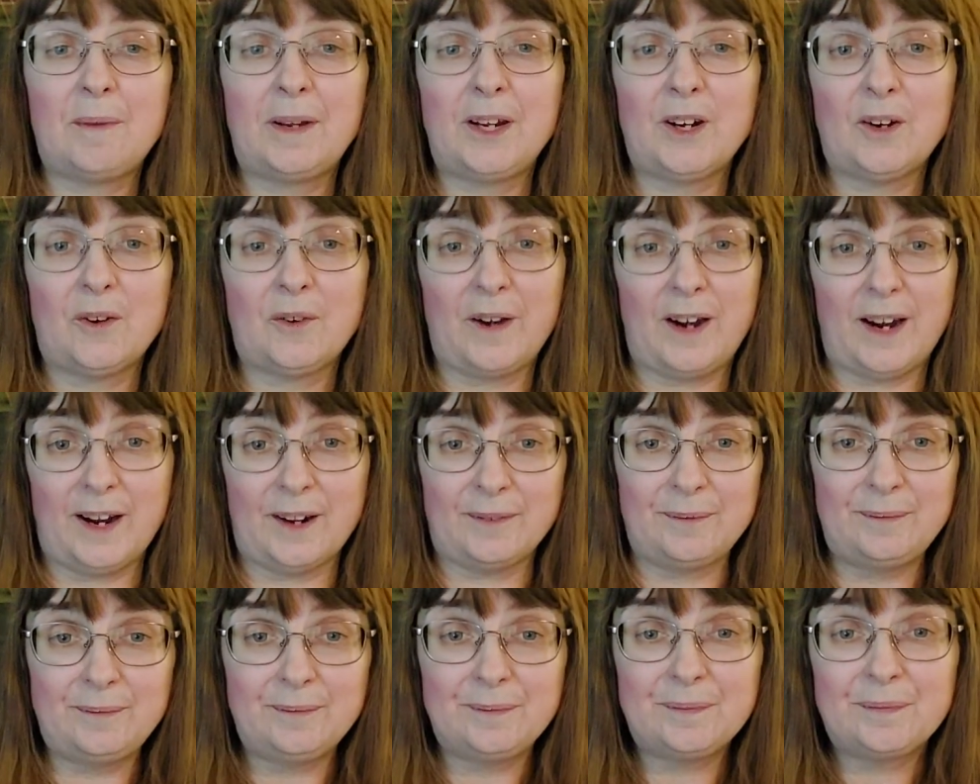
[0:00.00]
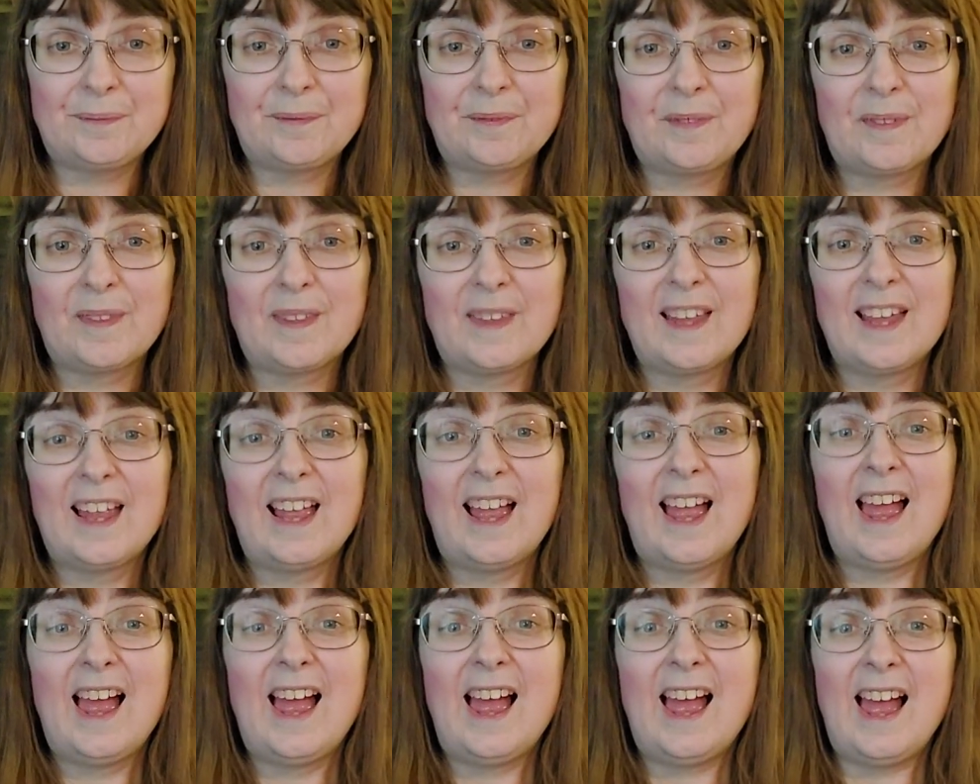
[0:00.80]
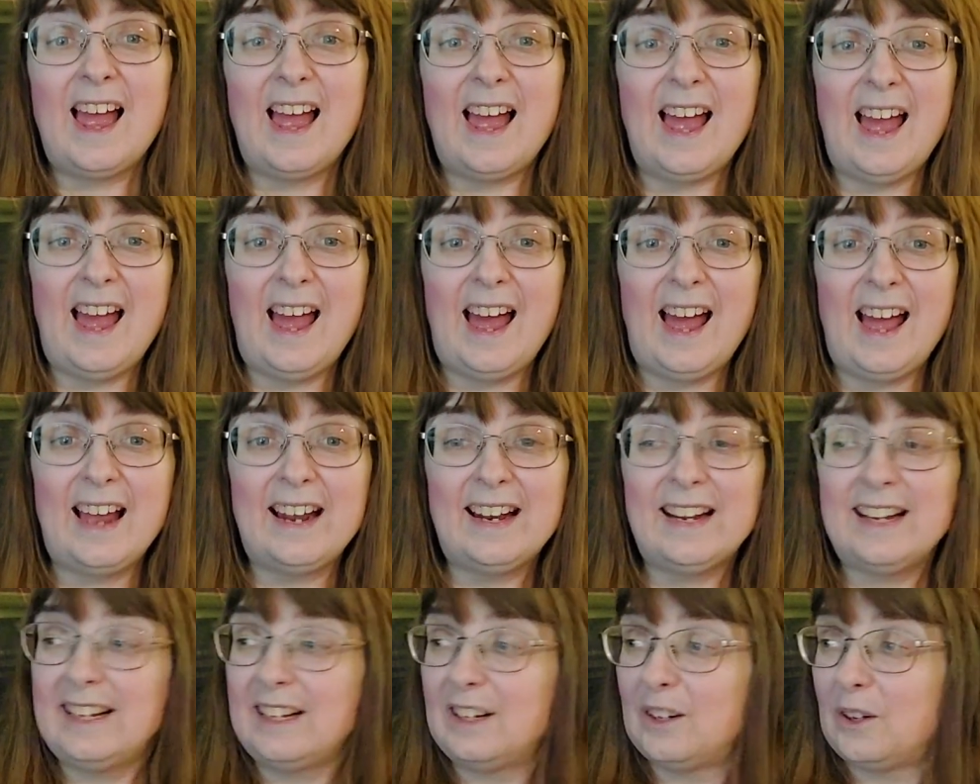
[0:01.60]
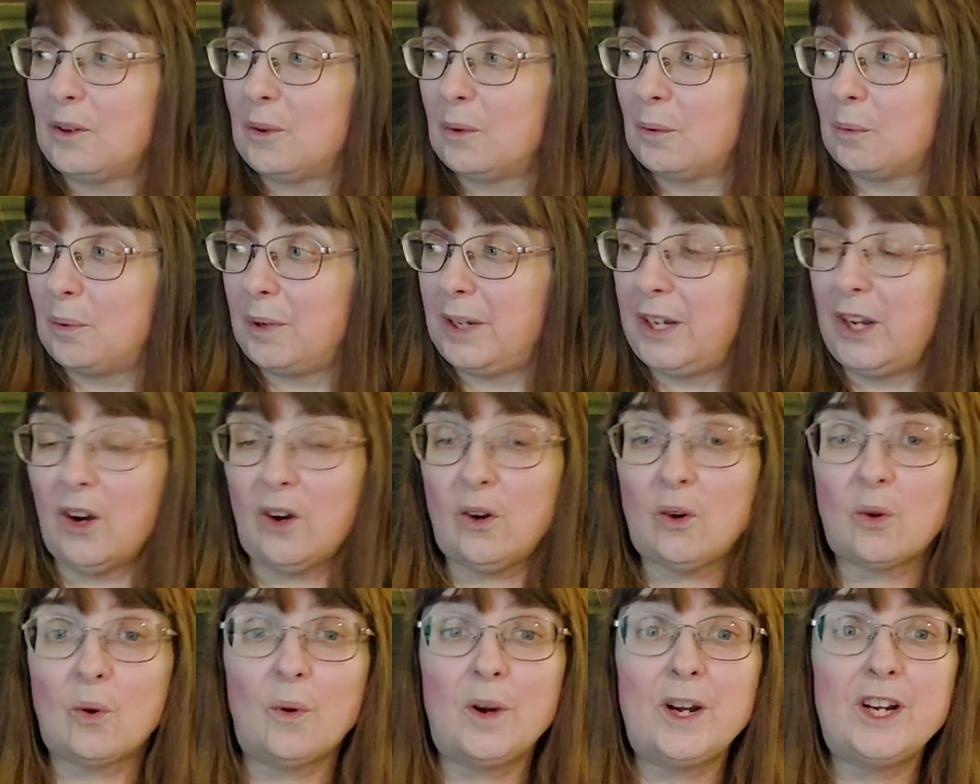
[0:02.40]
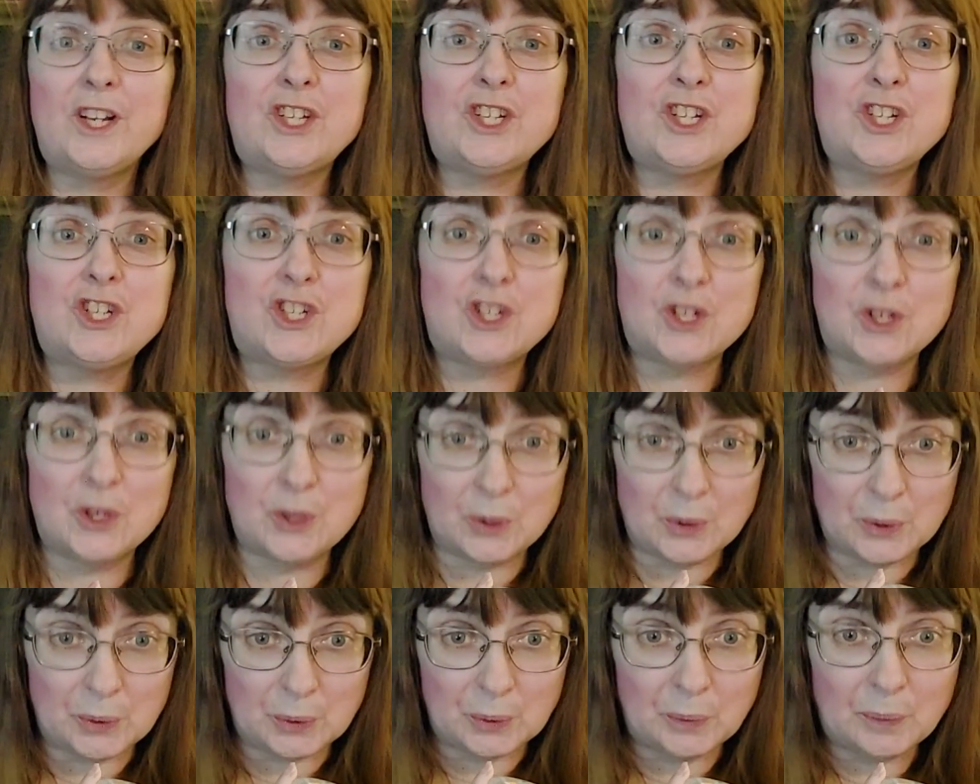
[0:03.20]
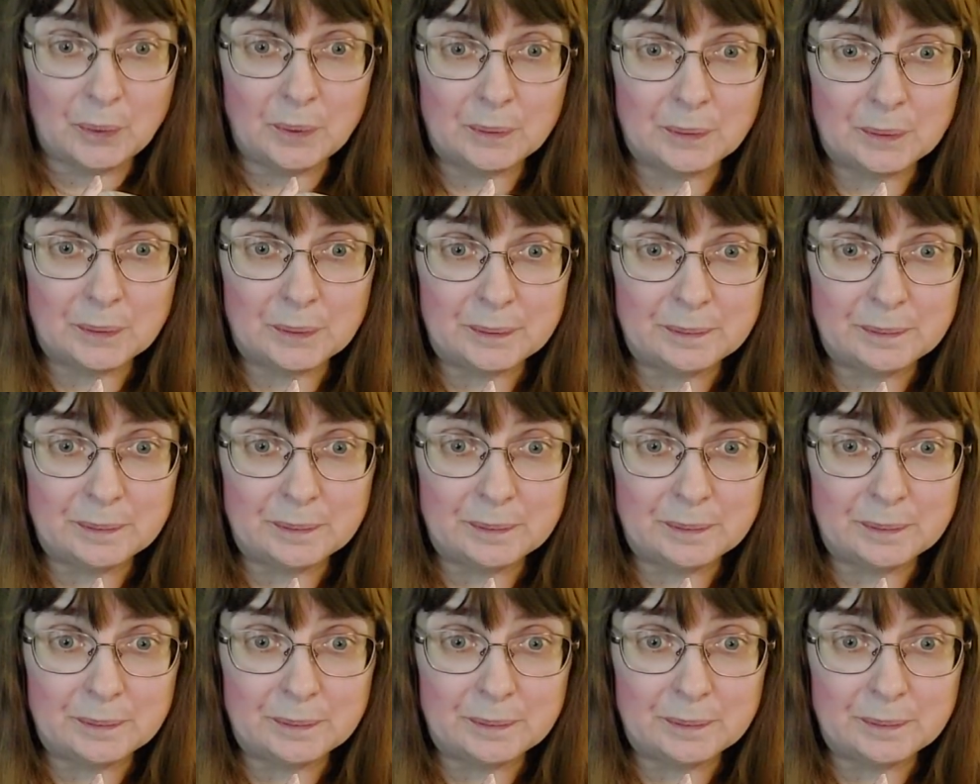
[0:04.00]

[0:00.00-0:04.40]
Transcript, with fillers: being around. Oh. And we are going to do